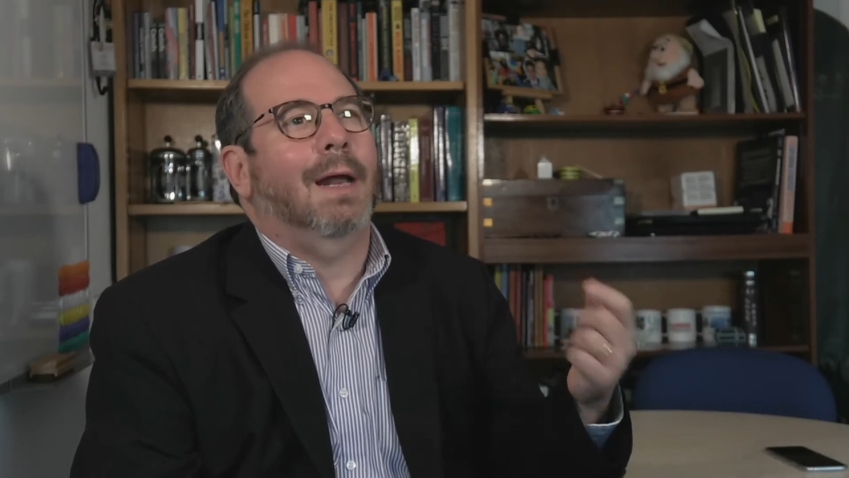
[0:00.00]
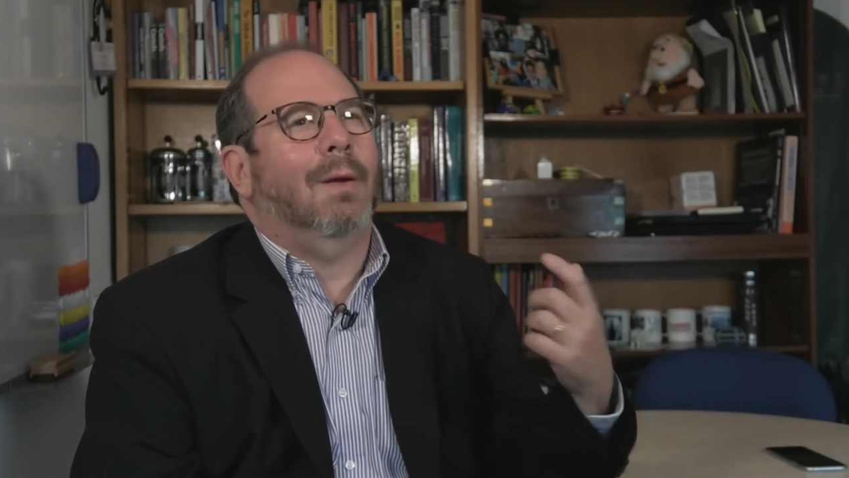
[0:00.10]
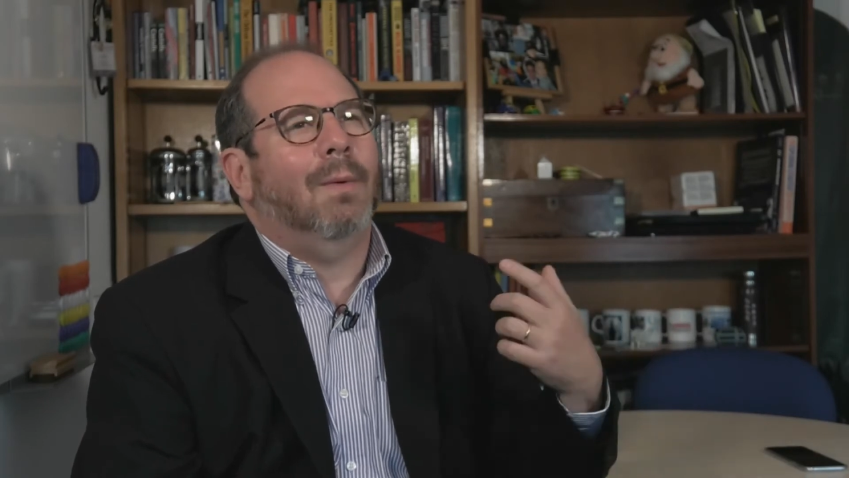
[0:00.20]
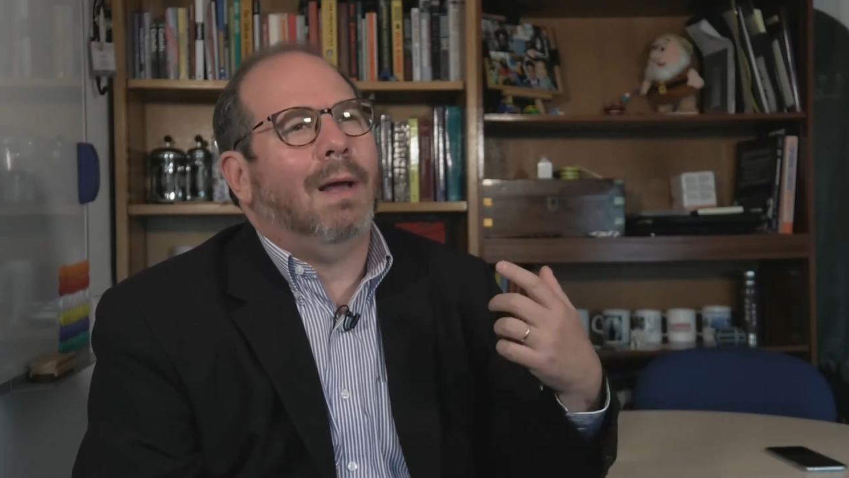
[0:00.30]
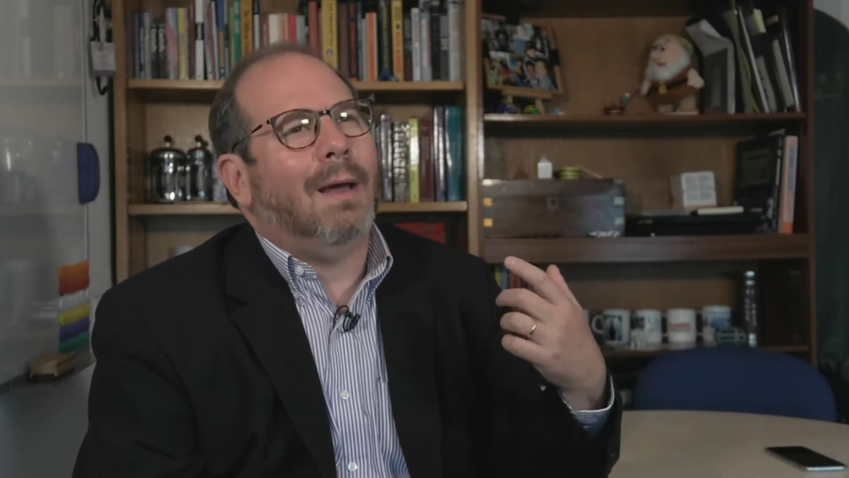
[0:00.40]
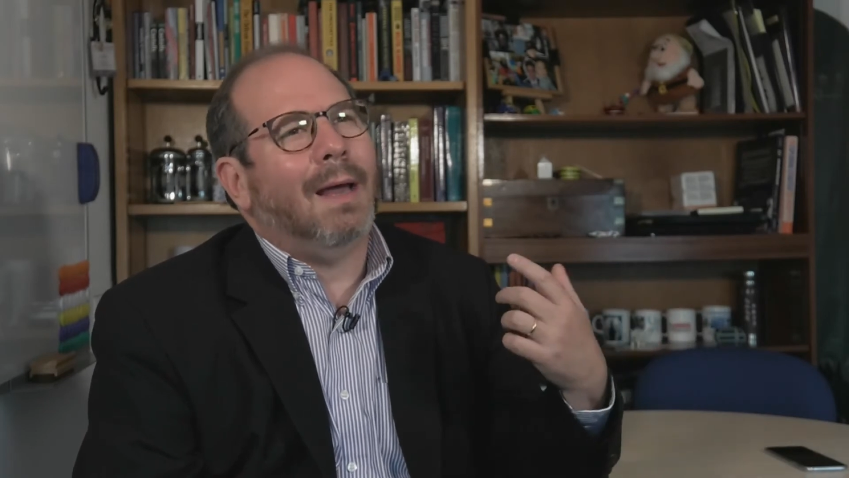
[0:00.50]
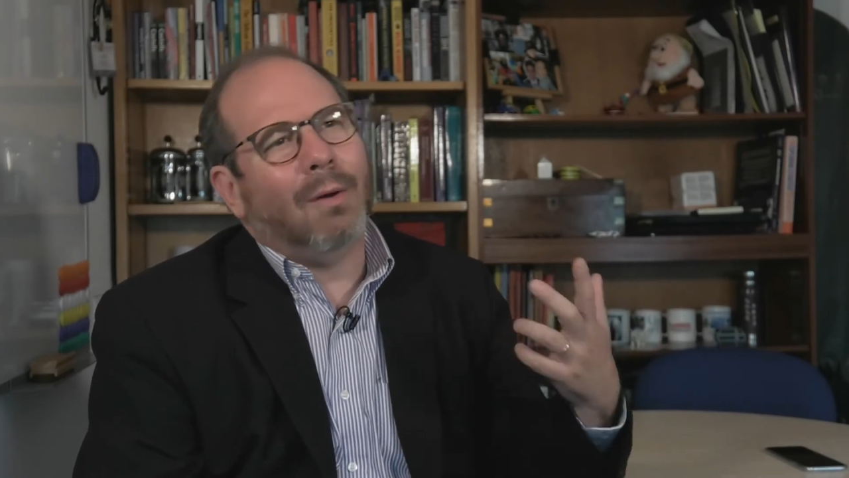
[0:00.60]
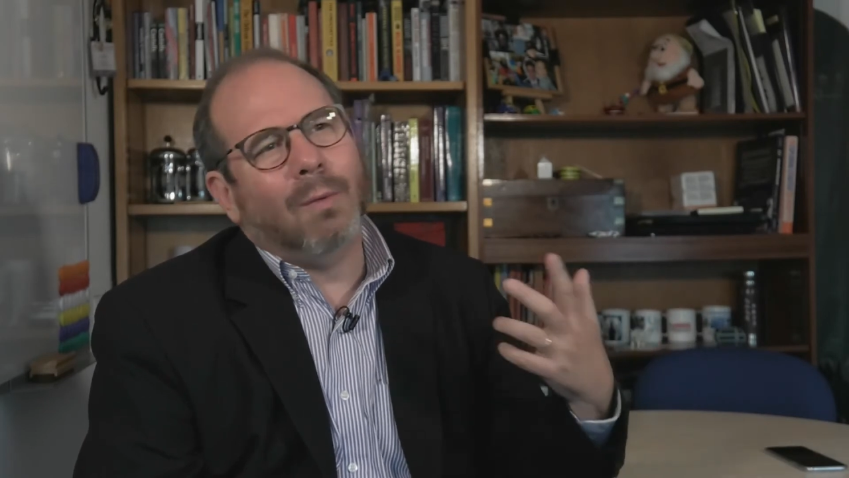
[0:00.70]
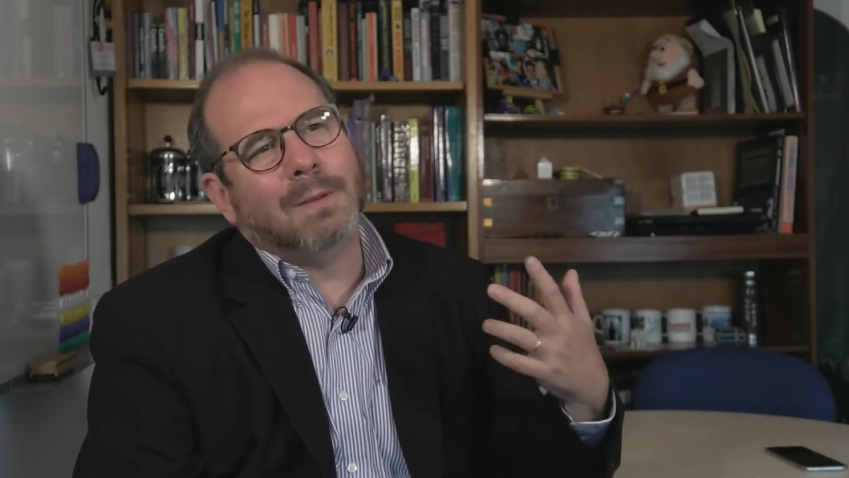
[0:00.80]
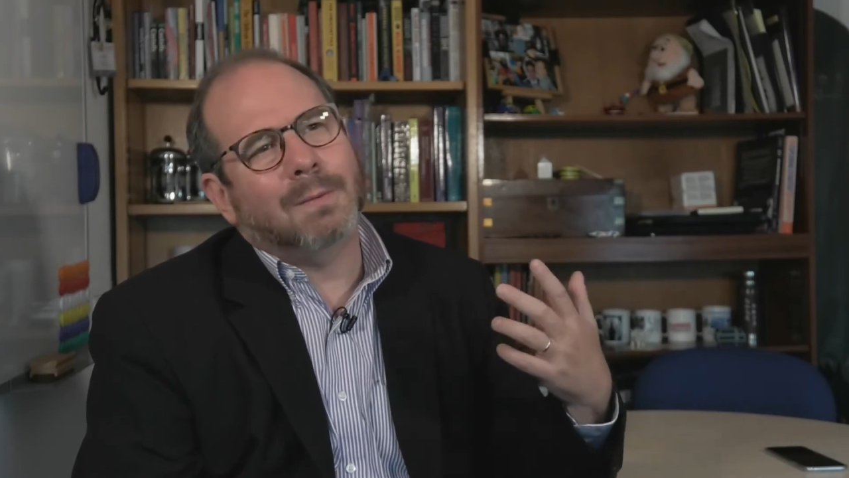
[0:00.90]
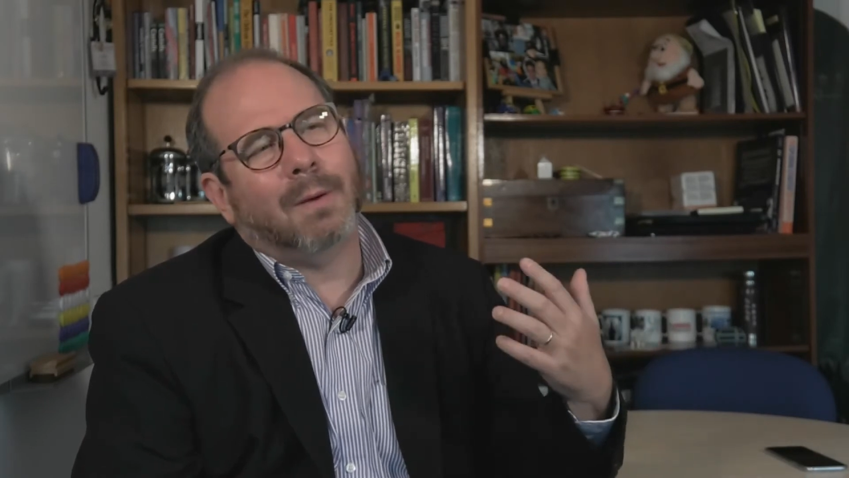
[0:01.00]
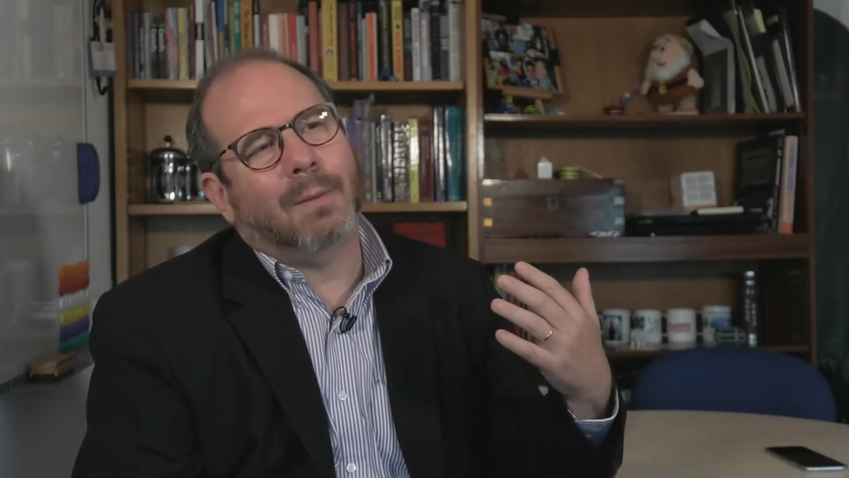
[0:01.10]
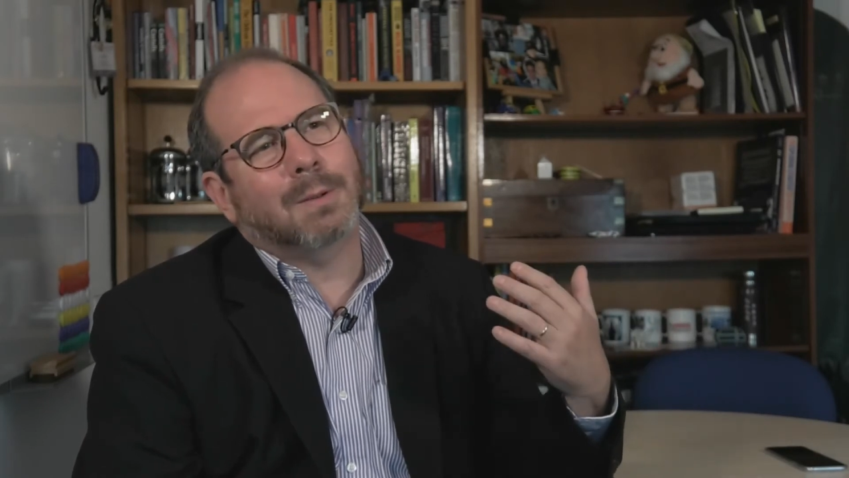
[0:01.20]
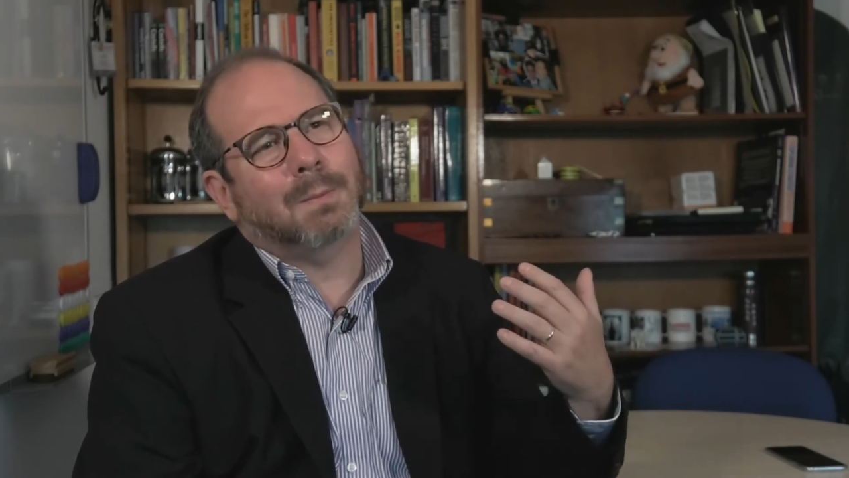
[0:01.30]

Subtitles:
And I was